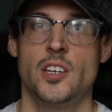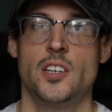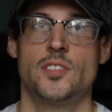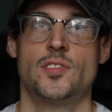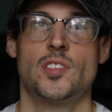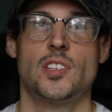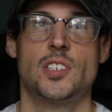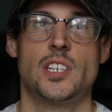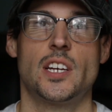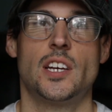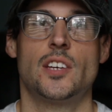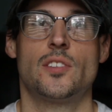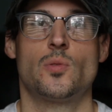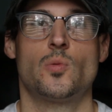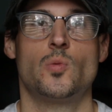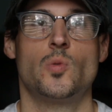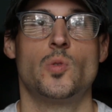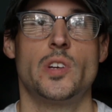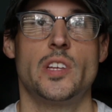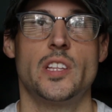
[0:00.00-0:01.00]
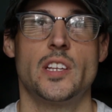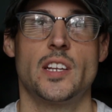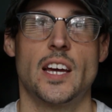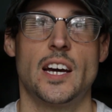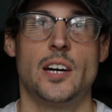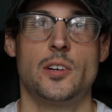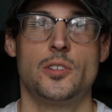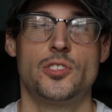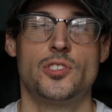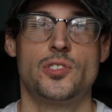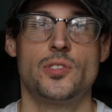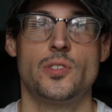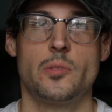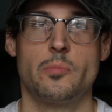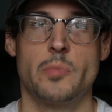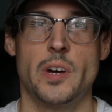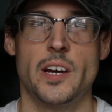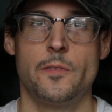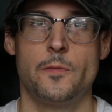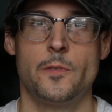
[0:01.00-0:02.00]
Such as when I was doing
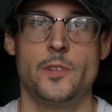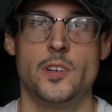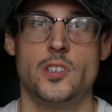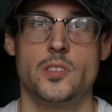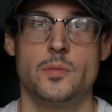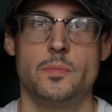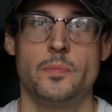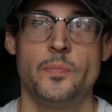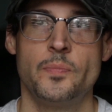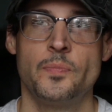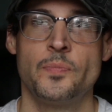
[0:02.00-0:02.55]
my film,